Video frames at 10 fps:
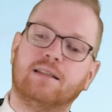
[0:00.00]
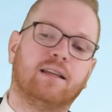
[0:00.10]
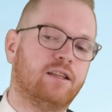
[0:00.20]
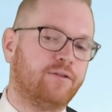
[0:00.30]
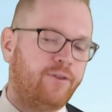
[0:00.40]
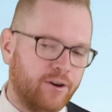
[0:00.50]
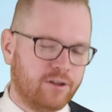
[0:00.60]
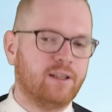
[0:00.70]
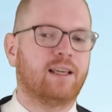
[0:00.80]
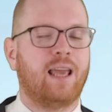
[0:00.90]
is that this
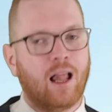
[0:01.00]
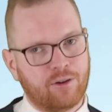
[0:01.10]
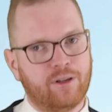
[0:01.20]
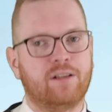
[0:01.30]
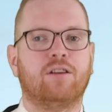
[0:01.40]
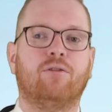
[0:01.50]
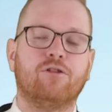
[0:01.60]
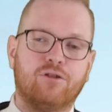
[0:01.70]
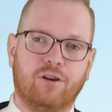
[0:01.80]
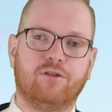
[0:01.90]
function that calculates the
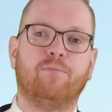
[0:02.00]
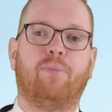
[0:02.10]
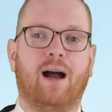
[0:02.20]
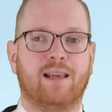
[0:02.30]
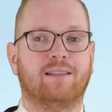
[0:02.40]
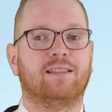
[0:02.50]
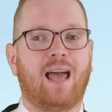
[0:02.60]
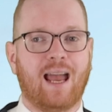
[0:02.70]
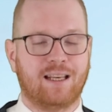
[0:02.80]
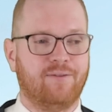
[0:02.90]
horizontal bias is
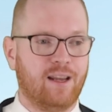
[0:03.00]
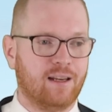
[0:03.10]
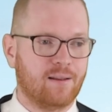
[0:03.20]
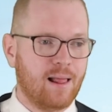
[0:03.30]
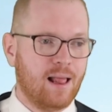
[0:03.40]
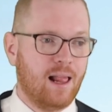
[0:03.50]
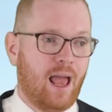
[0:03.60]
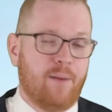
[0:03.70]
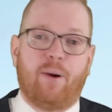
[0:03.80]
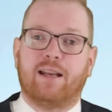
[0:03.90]
activated.
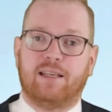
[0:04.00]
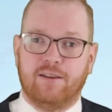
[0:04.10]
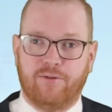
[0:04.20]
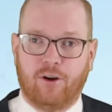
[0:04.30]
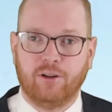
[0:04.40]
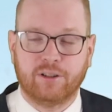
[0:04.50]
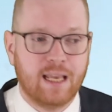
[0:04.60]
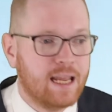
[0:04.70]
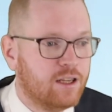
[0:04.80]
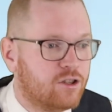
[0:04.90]
And by default,
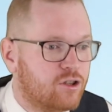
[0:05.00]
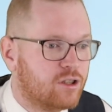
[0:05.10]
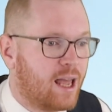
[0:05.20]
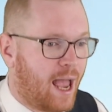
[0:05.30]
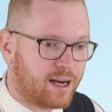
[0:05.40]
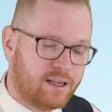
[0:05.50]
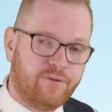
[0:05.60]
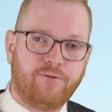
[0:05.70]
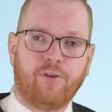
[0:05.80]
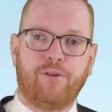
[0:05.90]
it is just
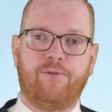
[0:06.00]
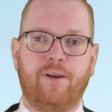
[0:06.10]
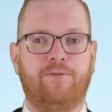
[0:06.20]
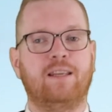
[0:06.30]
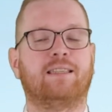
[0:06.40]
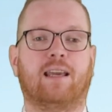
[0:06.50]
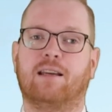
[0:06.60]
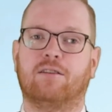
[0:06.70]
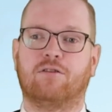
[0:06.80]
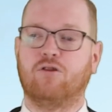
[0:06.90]
active for 50
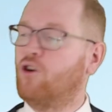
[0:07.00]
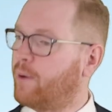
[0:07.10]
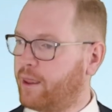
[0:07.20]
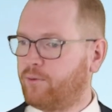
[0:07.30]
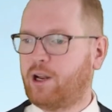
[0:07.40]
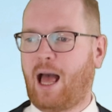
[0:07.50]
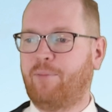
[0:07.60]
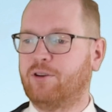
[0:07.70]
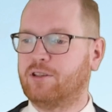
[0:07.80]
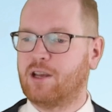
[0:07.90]
seconds. No matter what
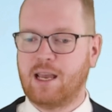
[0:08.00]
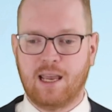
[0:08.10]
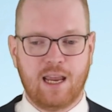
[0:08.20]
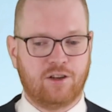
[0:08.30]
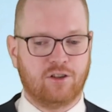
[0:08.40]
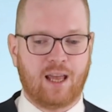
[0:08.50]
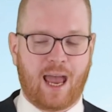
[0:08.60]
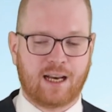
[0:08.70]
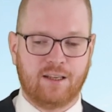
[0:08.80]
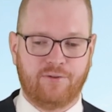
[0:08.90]
happens, it's just
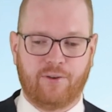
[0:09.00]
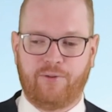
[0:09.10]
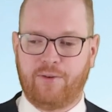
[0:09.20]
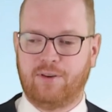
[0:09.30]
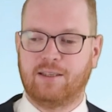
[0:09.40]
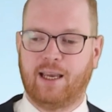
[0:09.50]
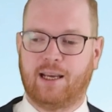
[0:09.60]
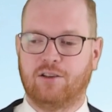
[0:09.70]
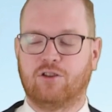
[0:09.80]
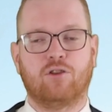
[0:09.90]
active for 50
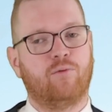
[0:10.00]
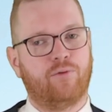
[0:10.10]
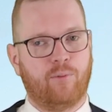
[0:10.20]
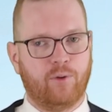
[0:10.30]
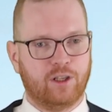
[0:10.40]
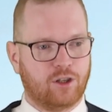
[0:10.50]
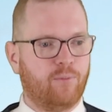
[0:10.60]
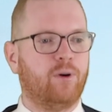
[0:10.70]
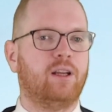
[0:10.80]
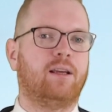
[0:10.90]
seconds. So from when
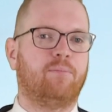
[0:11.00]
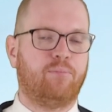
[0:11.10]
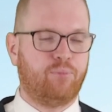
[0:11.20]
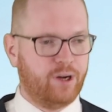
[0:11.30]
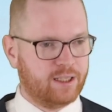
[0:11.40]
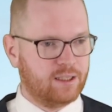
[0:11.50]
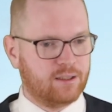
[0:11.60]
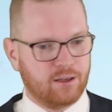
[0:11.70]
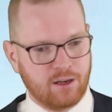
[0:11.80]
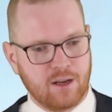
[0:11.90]
somebody presses
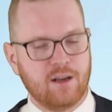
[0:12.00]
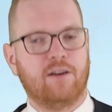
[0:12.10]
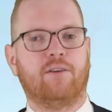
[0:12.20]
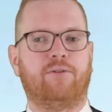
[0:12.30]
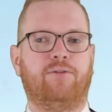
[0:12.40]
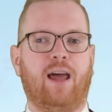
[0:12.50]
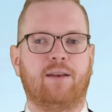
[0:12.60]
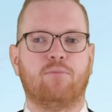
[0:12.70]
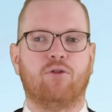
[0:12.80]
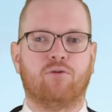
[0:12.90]
the
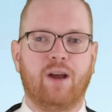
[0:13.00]
flight mode